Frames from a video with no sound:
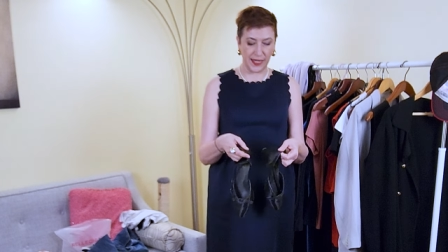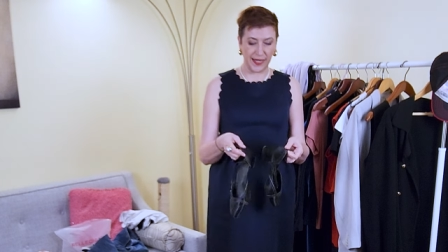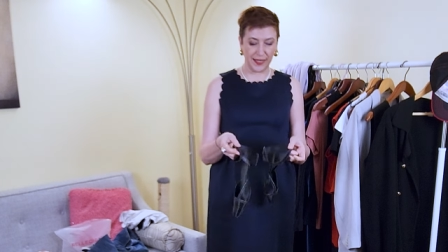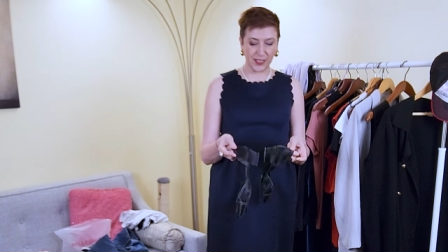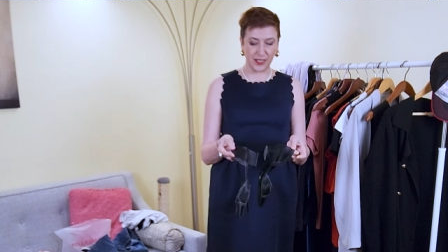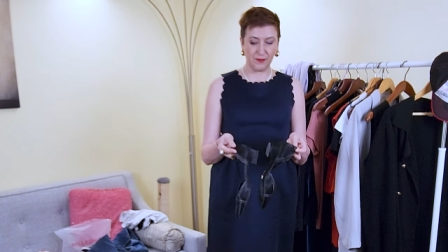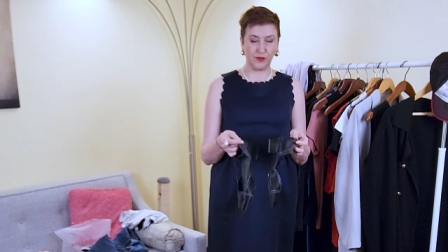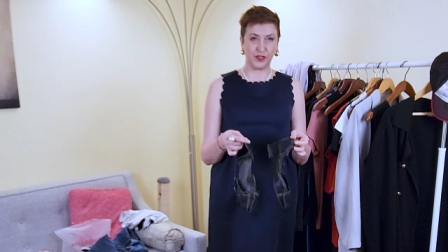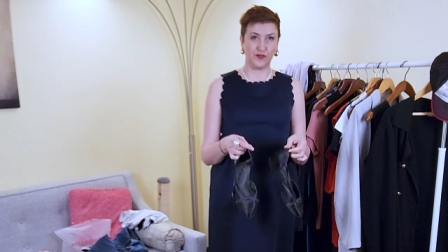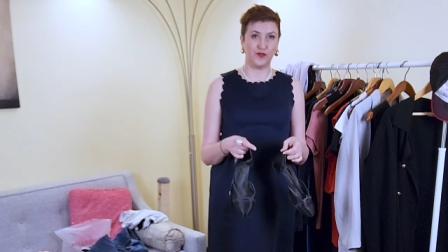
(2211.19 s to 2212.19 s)
I actually
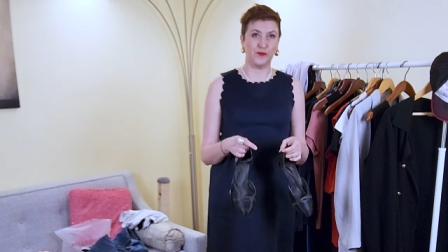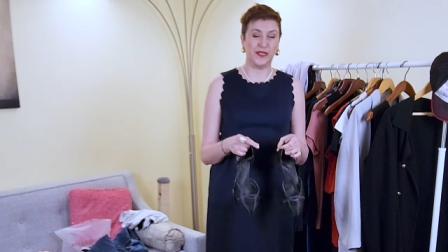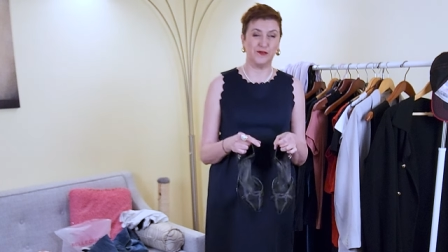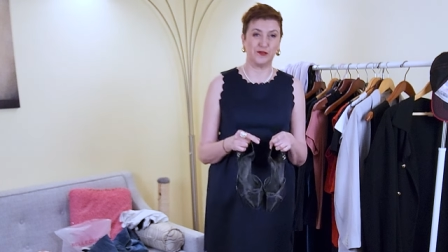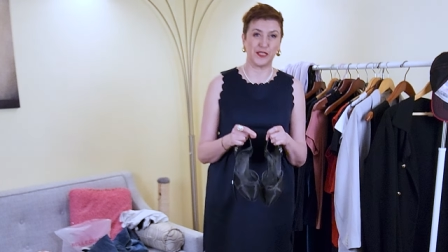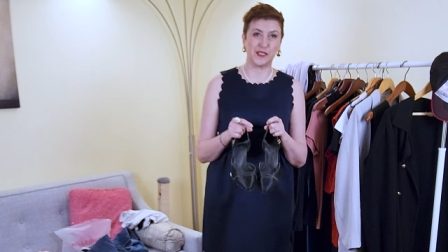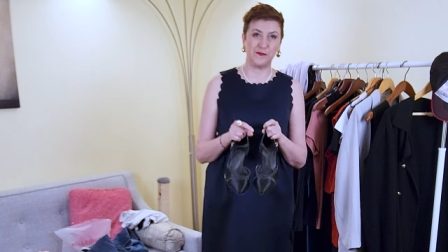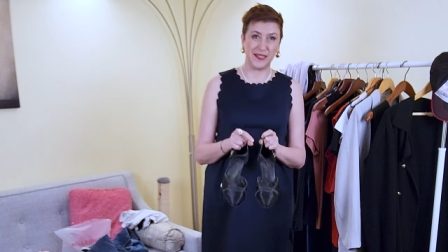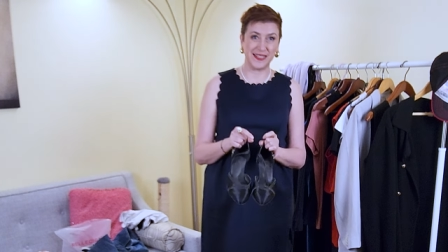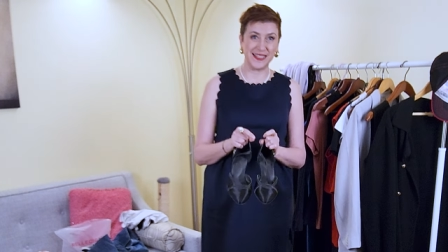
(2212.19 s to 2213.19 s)
bought it for my daughter's
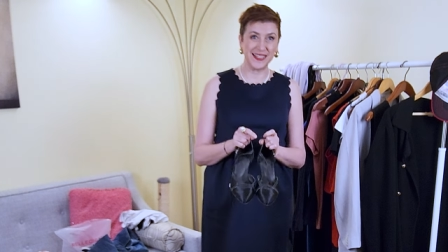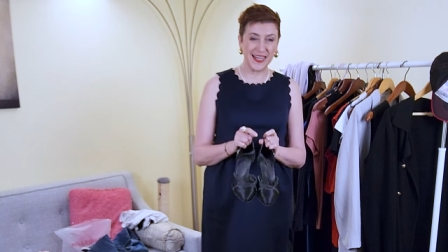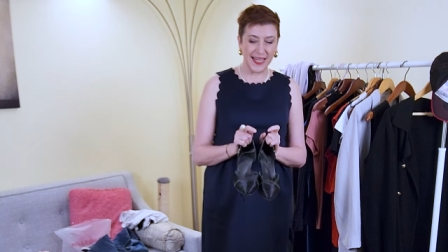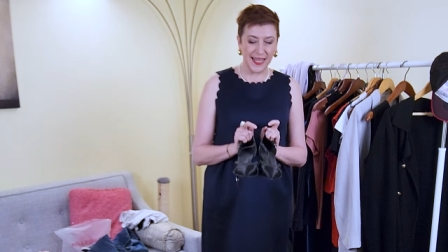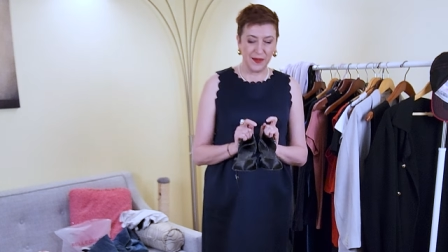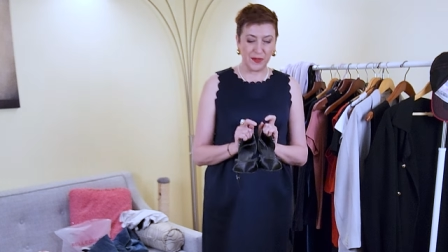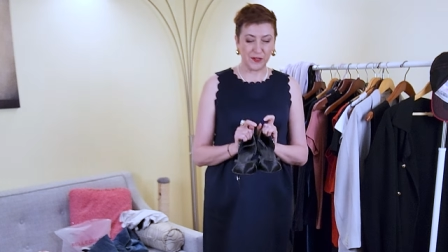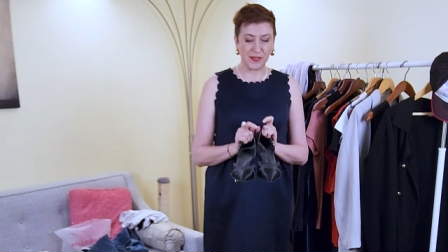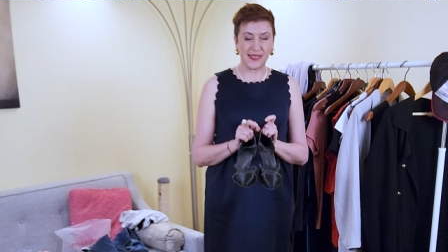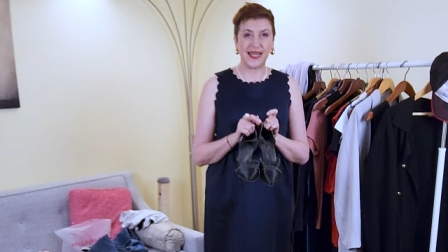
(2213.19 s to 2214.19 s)
wedding
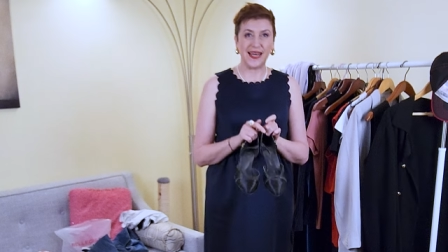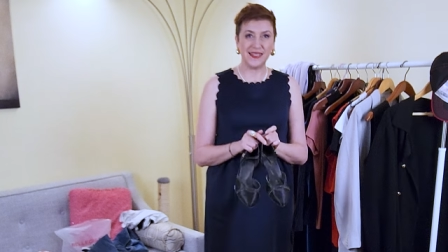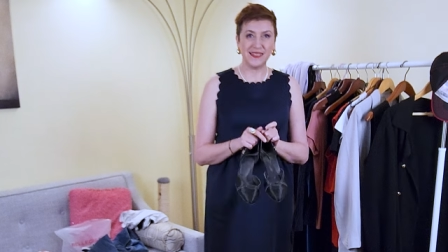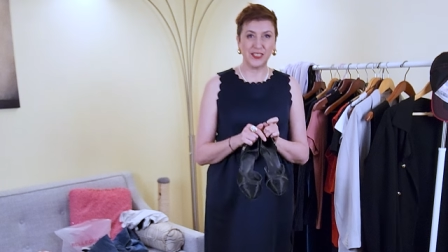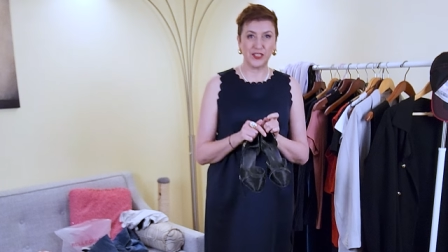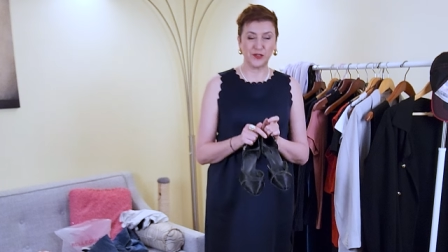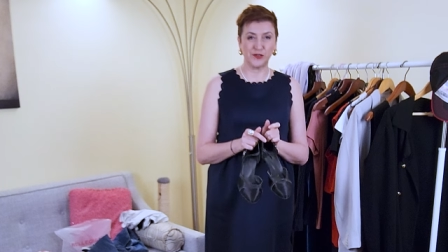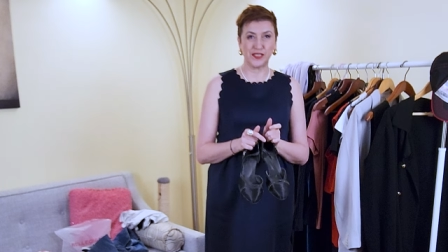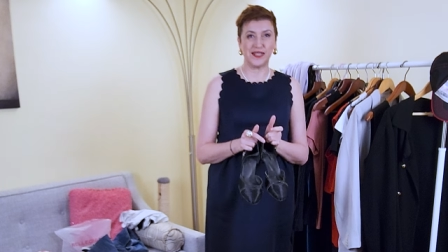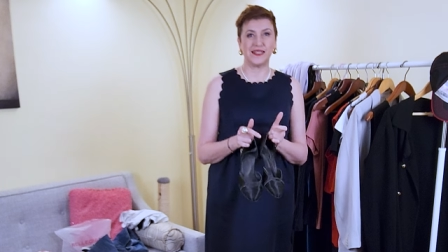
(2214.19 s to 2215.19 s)
because dance
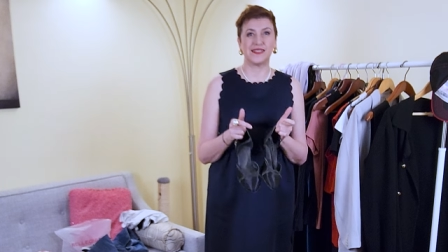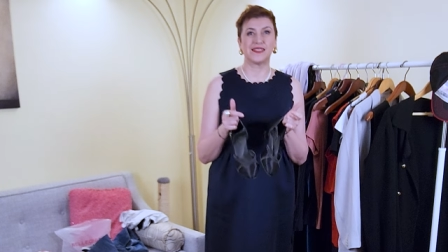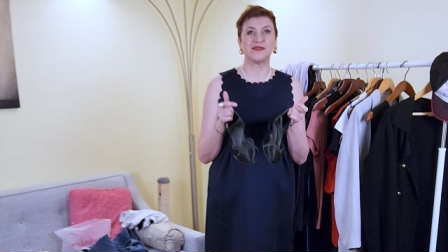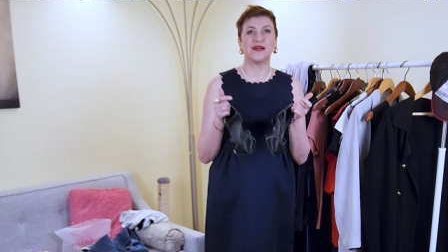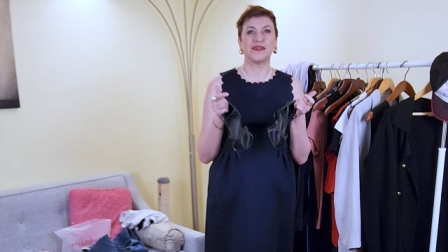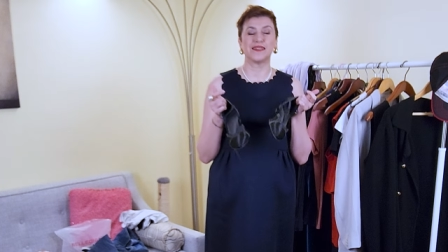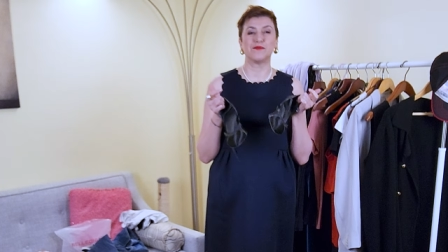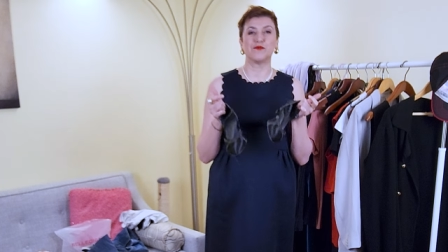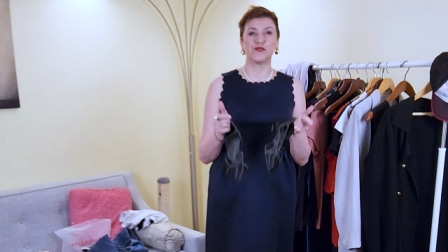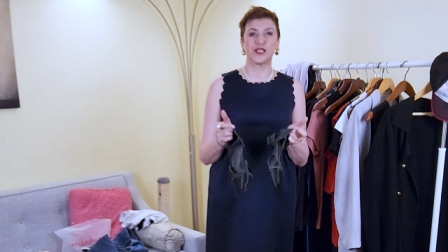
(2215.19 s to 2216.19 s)
shoes are, are the
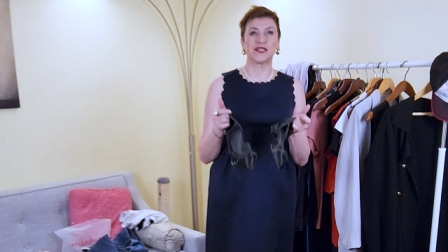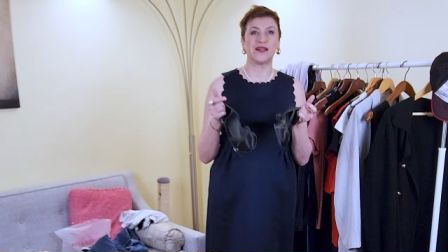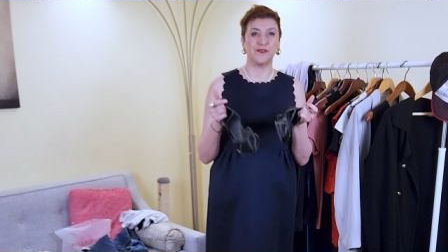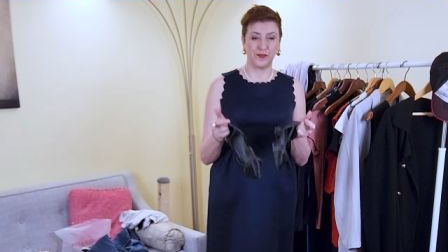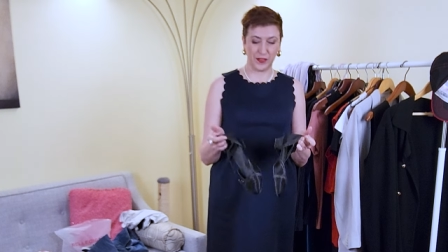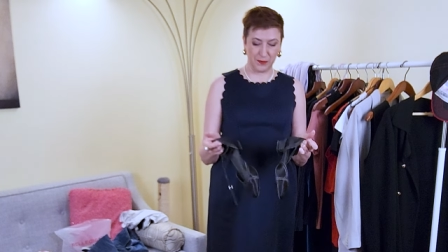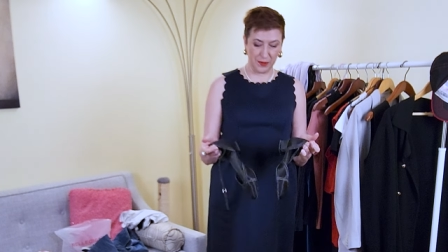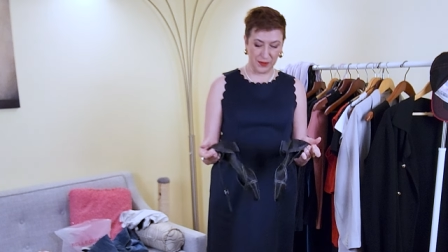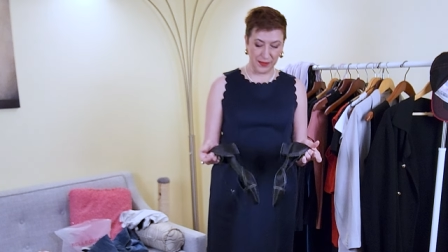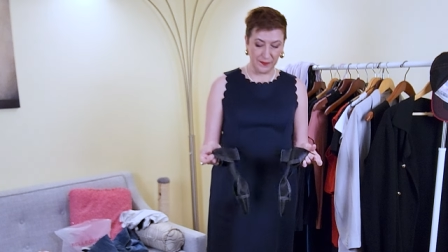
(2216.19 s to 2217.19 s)
most
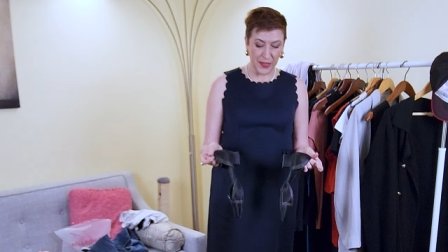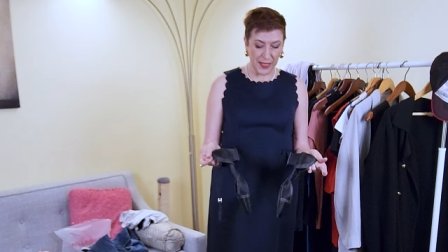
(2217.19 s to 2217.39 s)
comfortable.